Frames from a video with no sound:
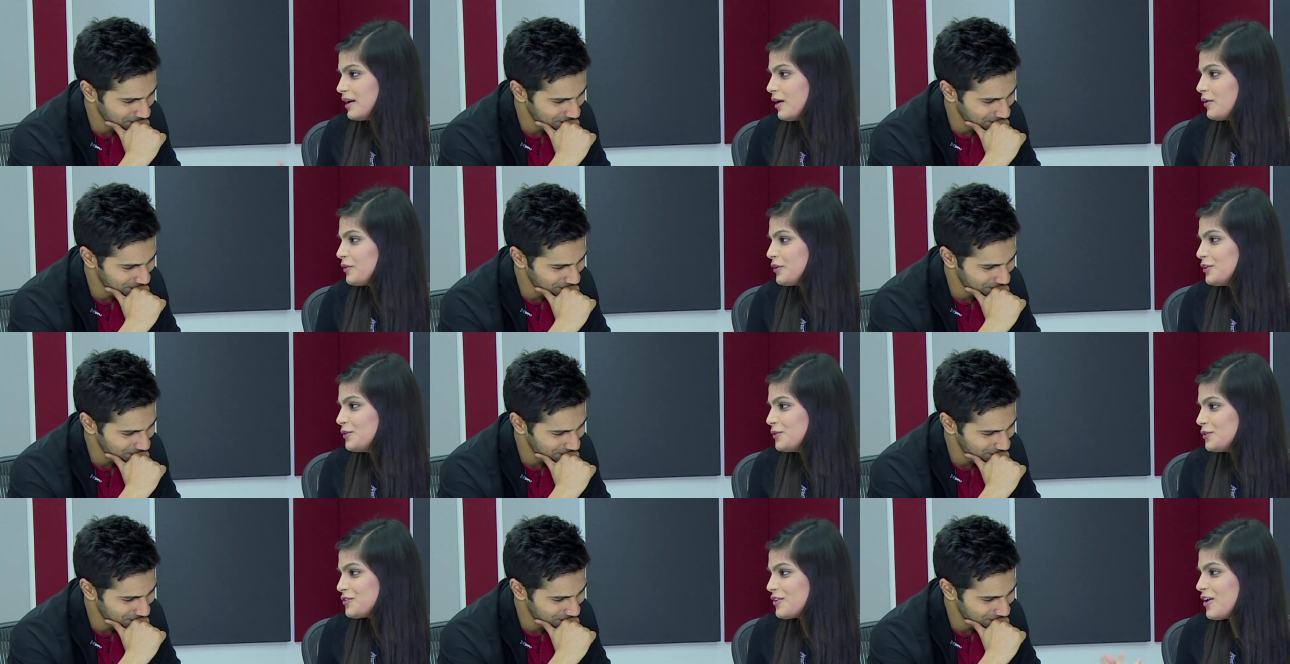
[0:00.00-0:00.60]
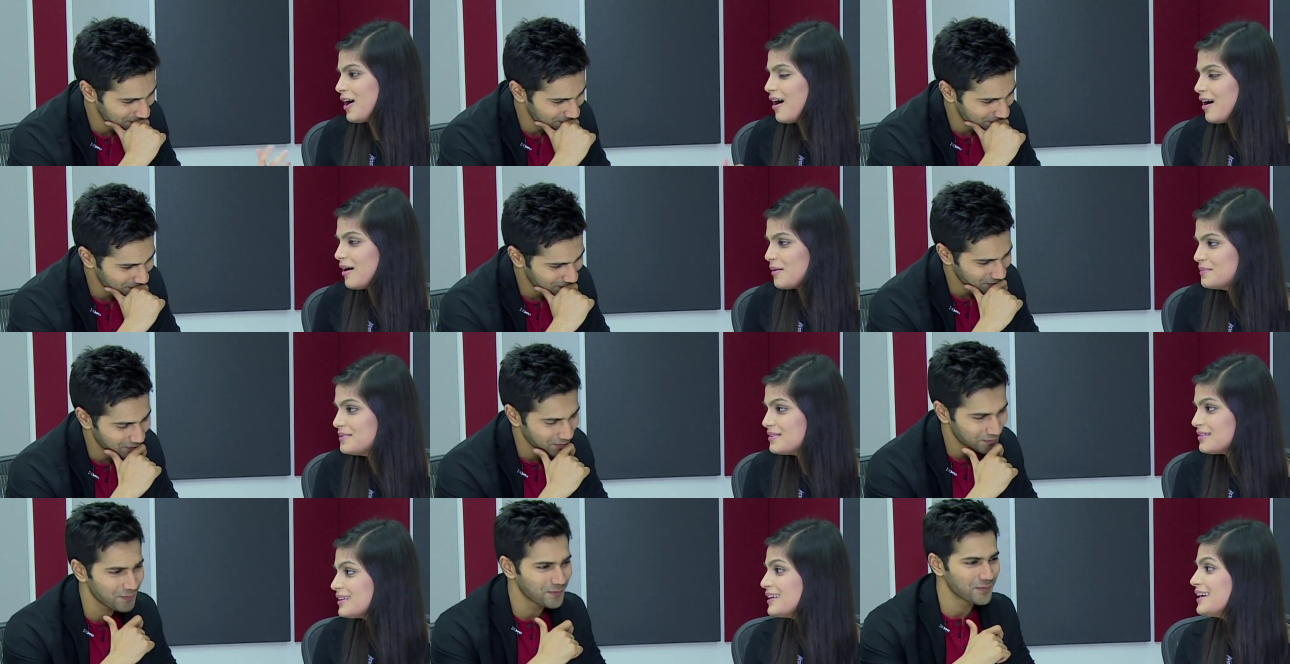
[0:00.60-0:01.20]
Speaker 1: allowed to use your
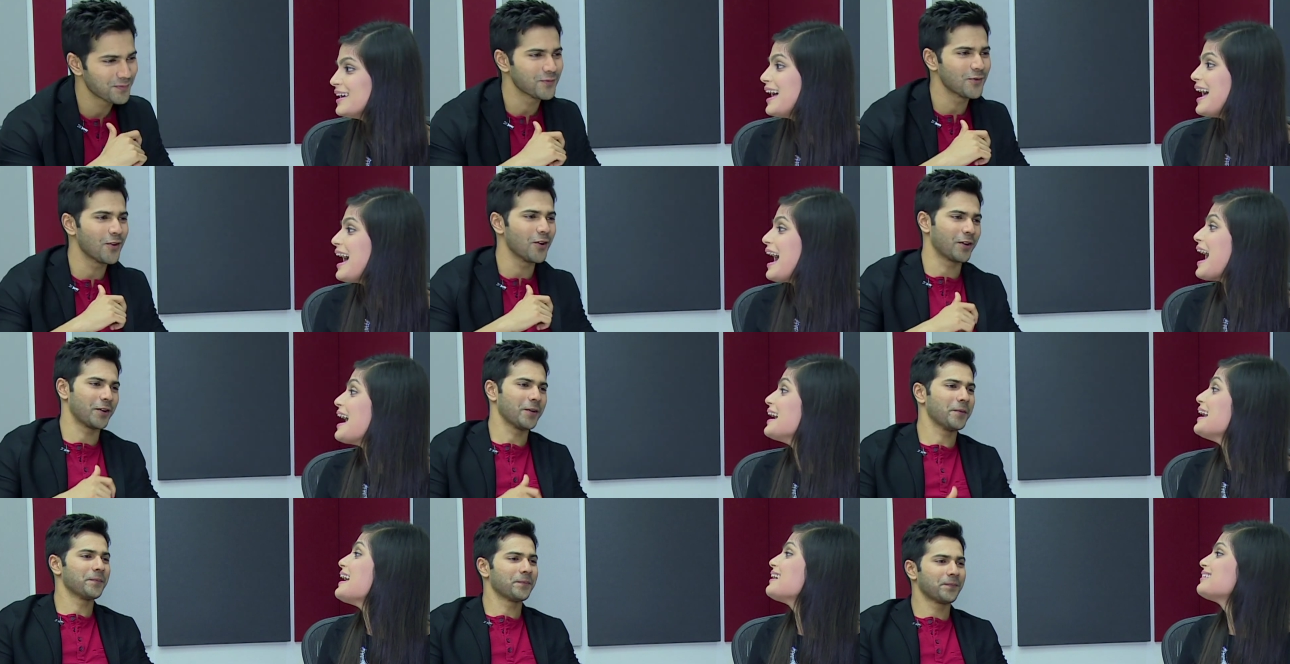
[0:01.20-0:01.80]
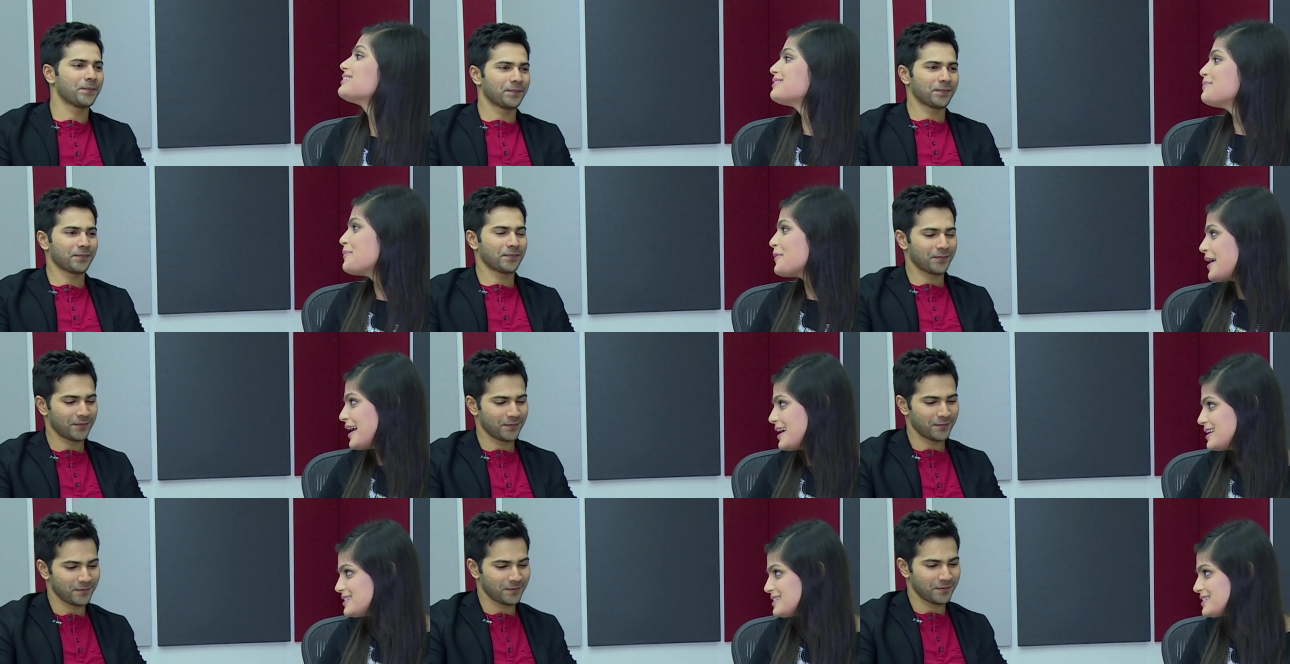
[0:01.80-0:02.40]
arms okay. and
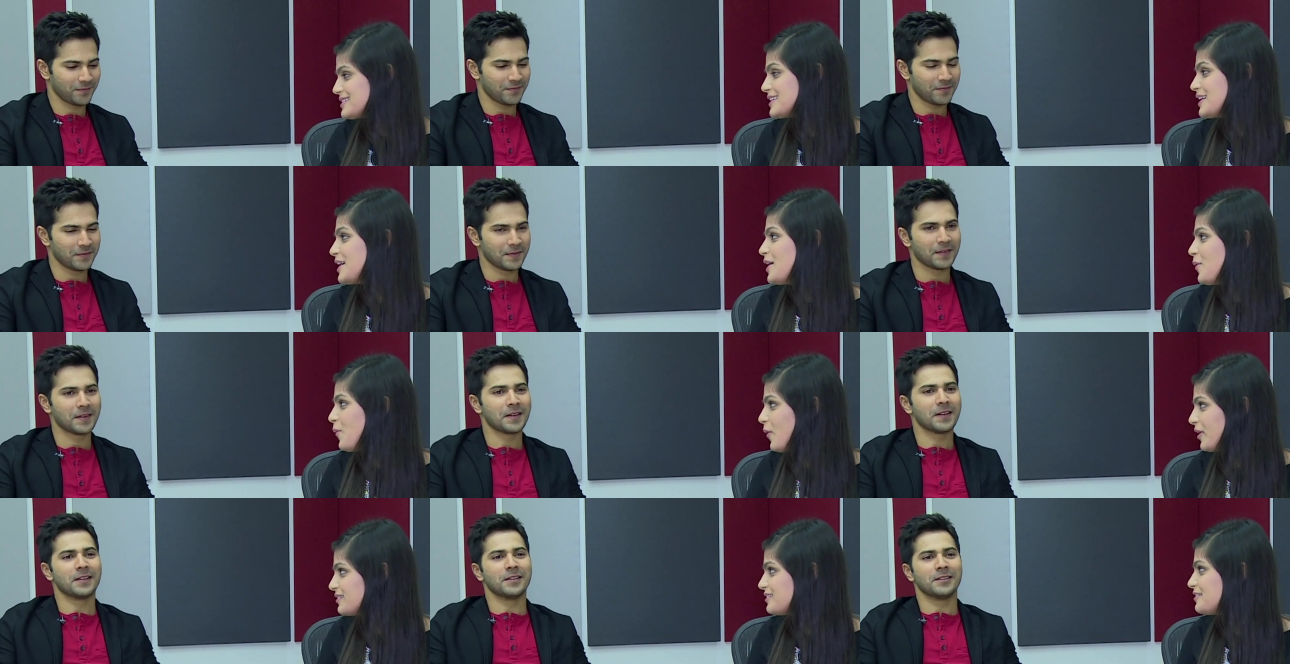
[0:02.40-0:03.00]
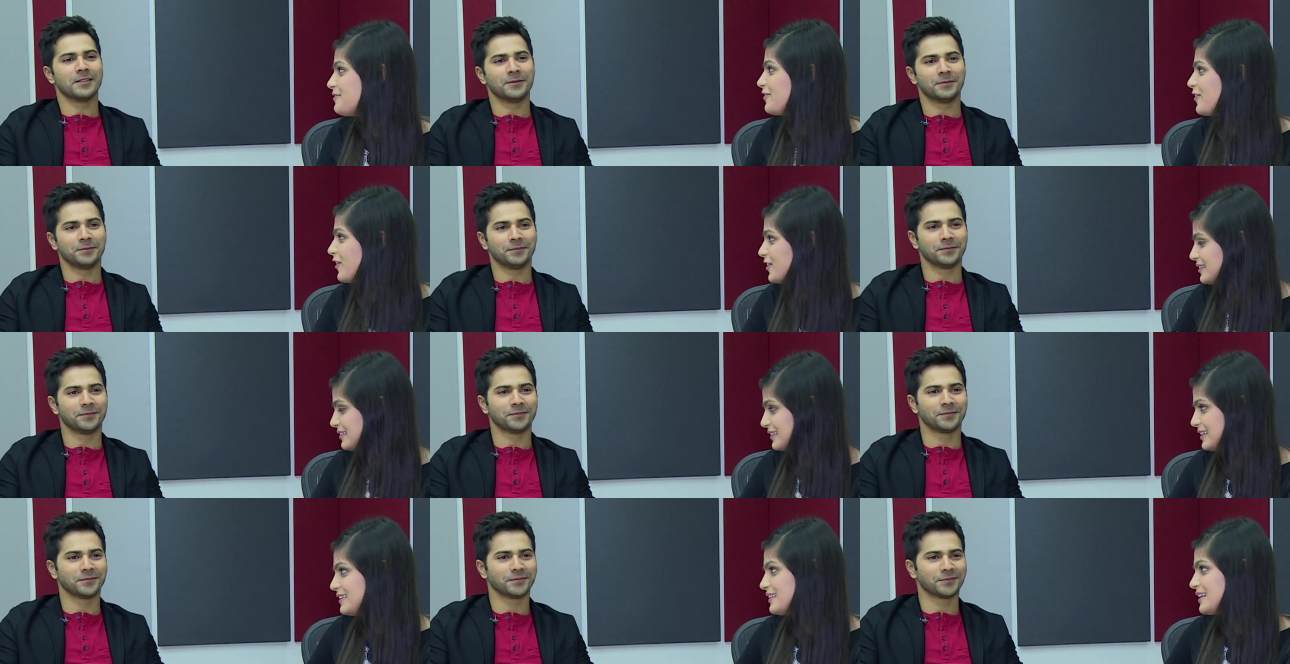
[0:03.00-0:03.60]
express what is the
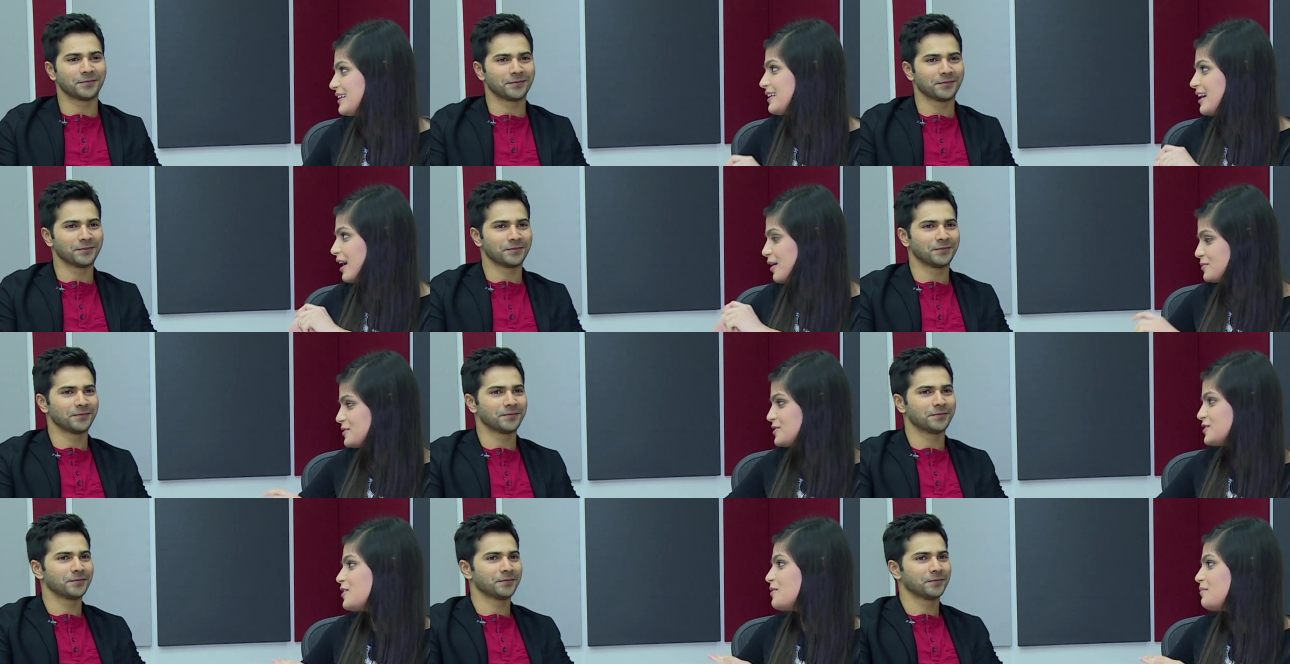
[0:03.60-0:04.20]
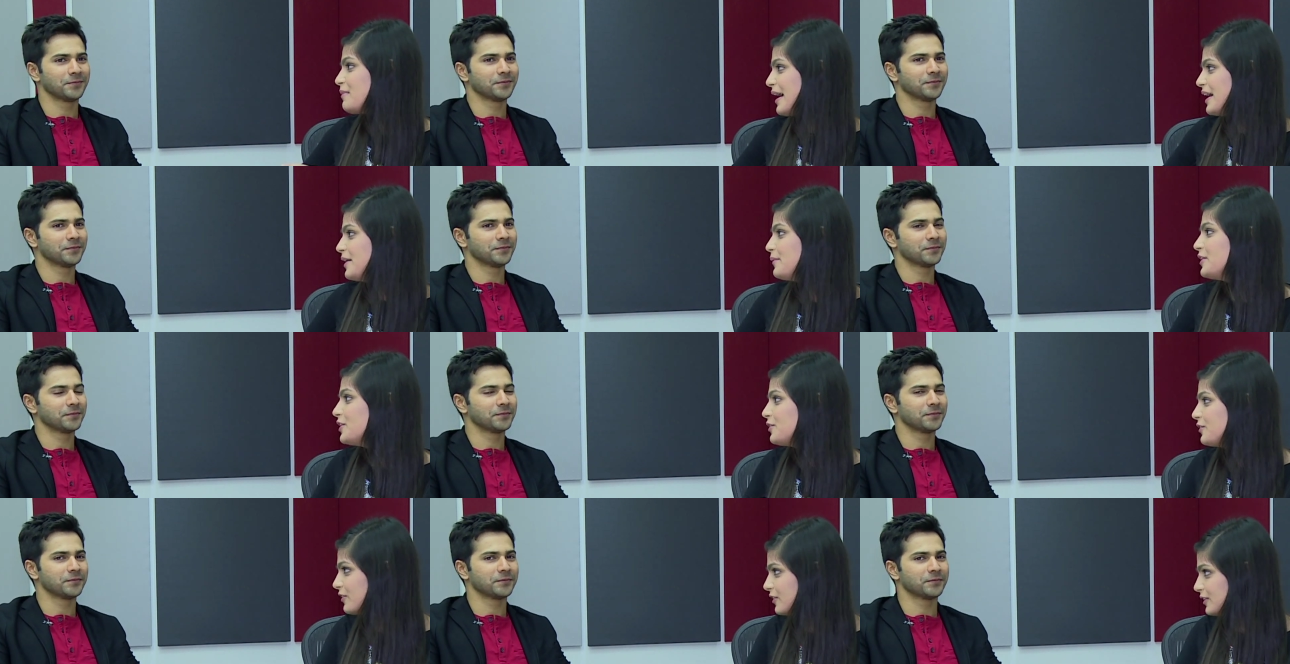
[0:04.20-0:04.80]
first thing that comes to your mind
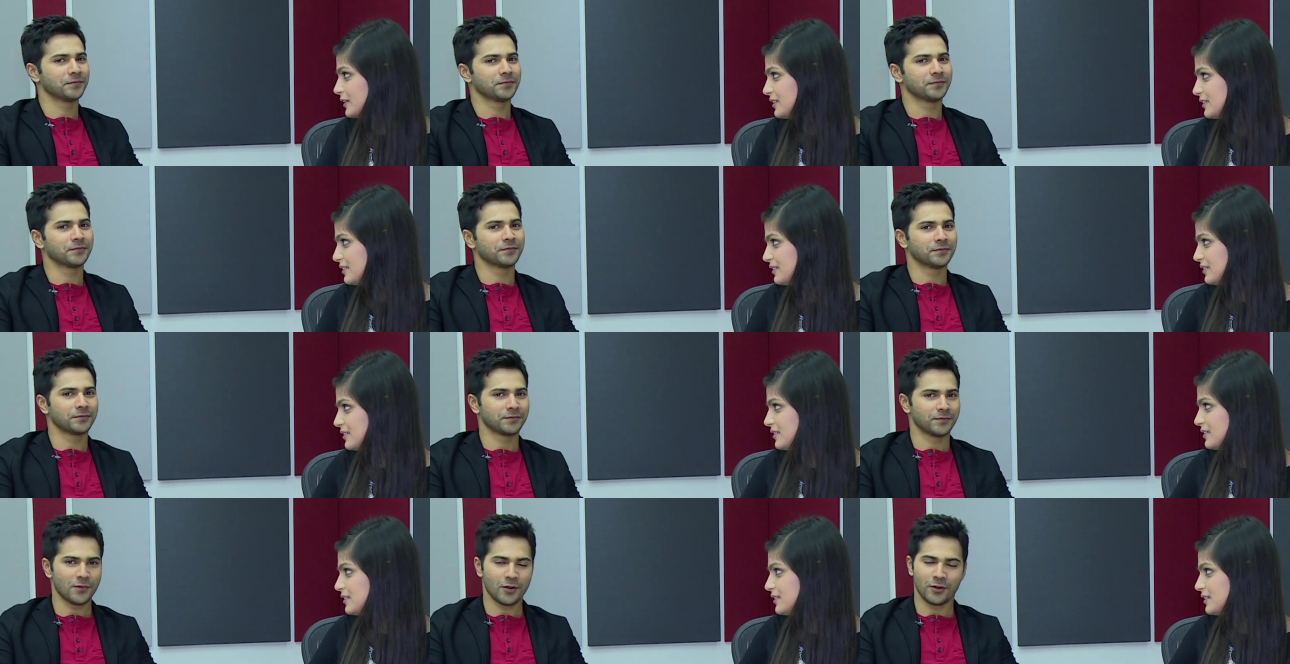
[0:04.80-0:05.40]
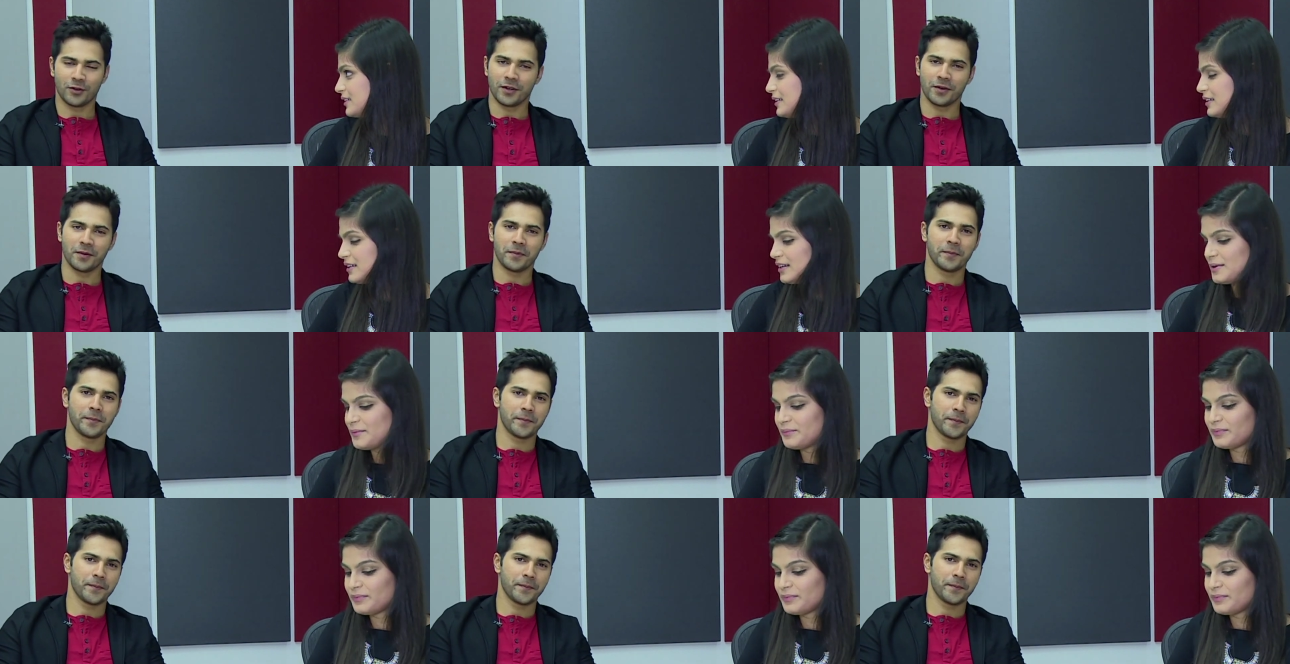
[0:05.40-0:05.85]
when you hear this. Okay.